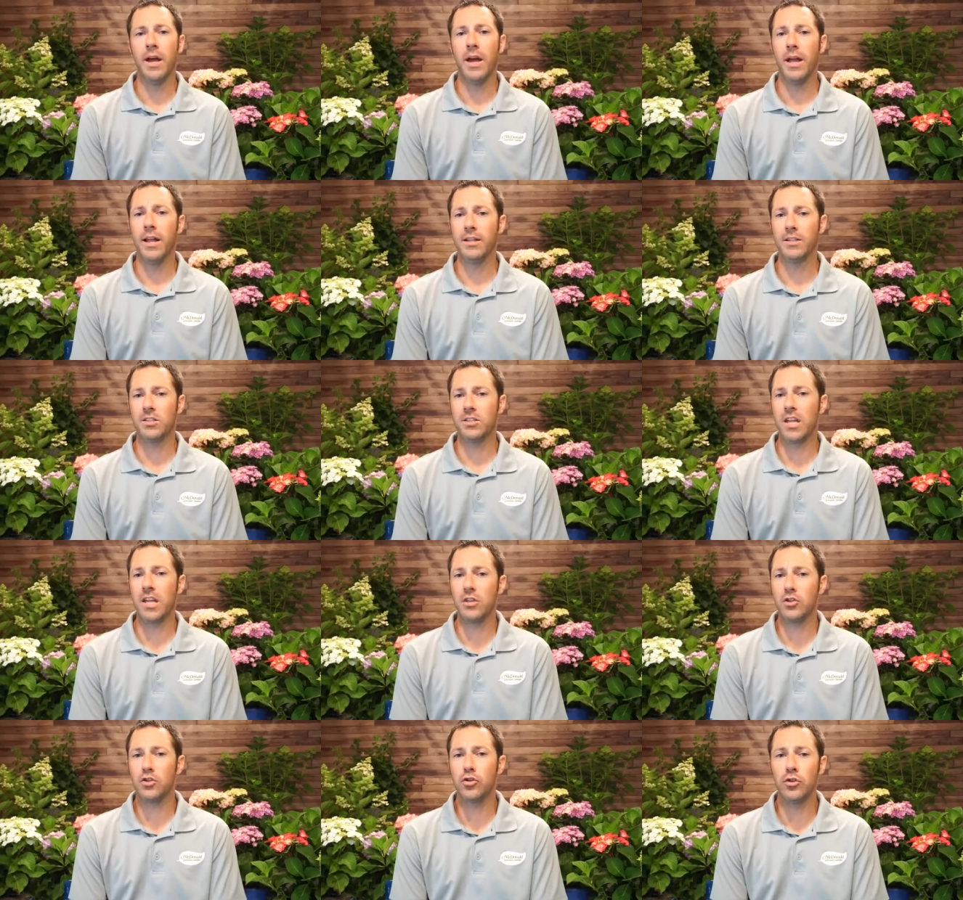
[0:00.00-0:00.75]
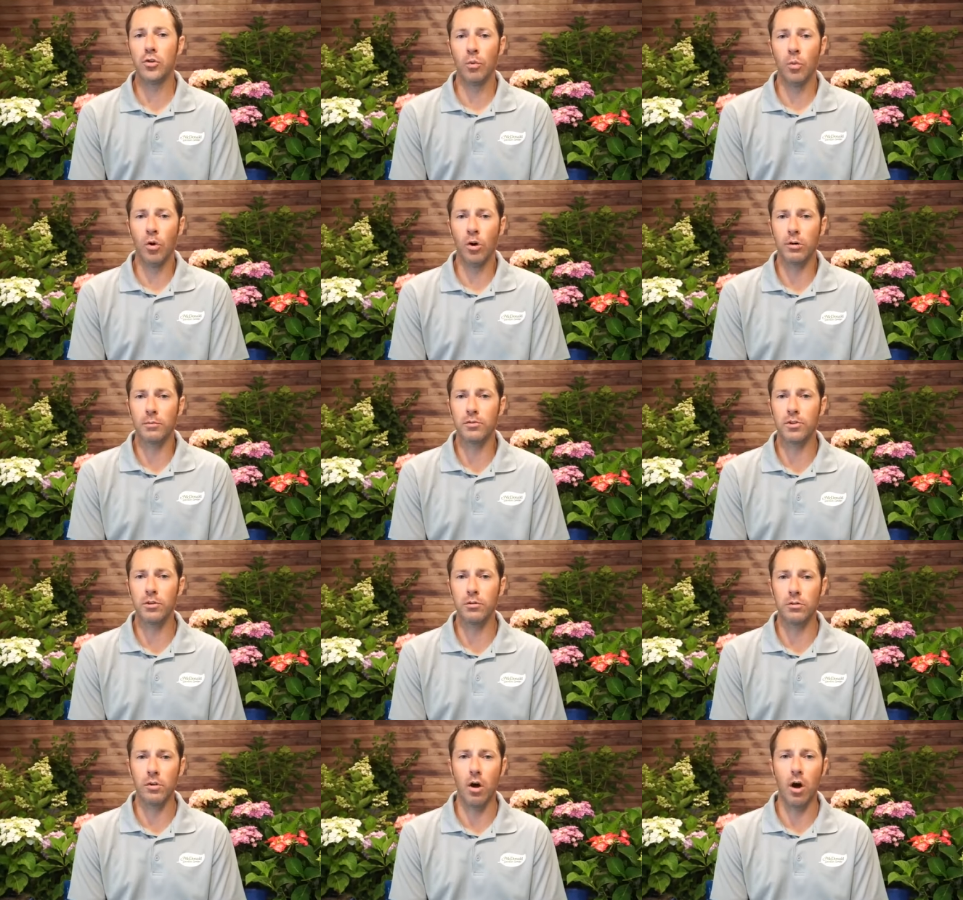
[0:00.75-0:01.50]
And it stays too warm
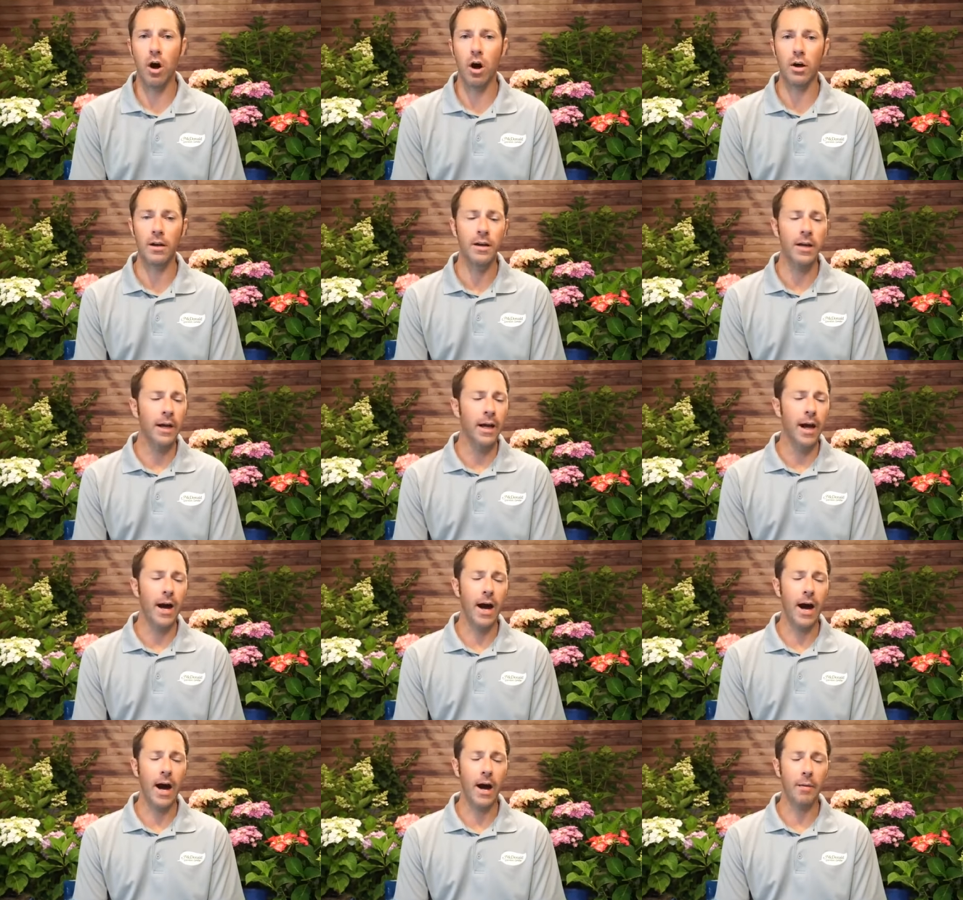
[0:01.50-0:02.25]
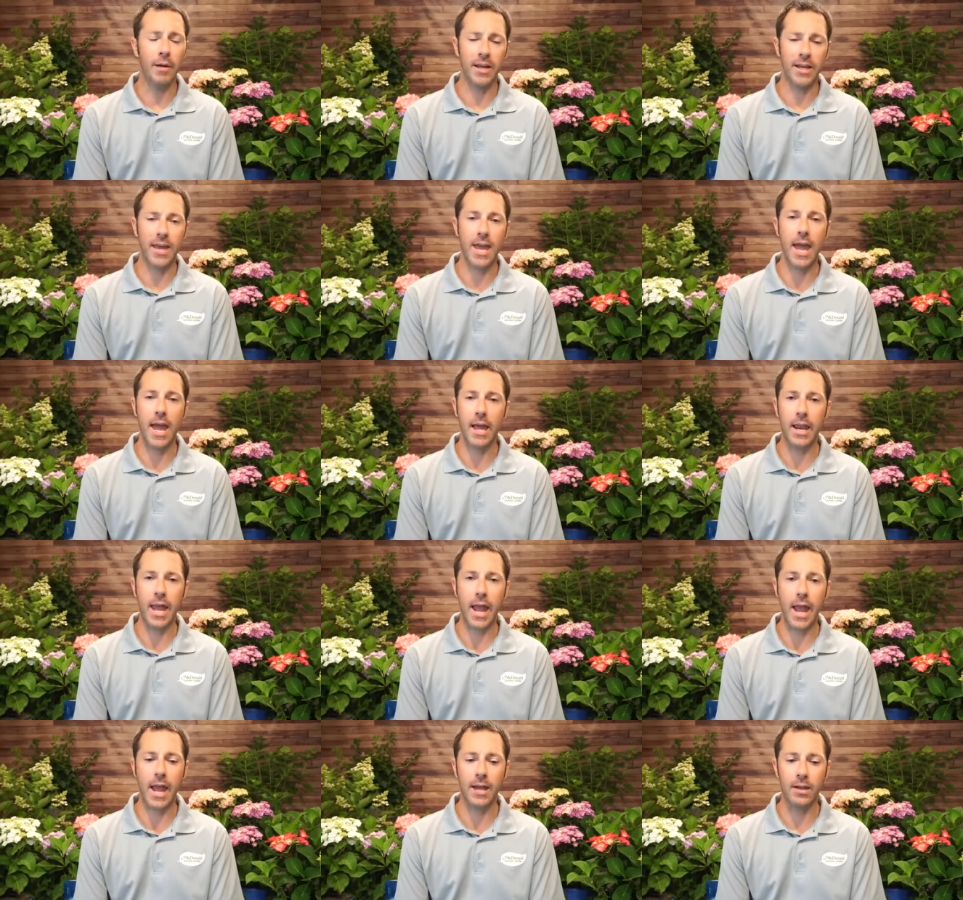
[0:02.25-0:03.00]
too long, um, and it
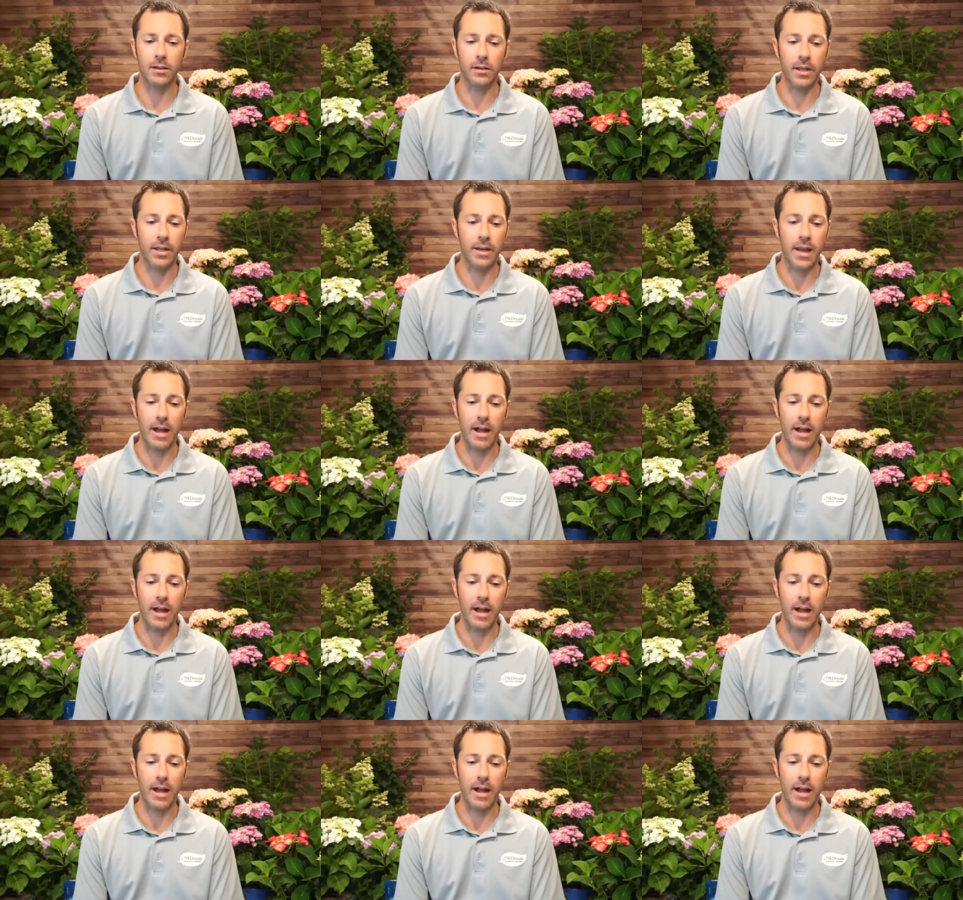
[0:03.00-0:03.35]
can't handle it.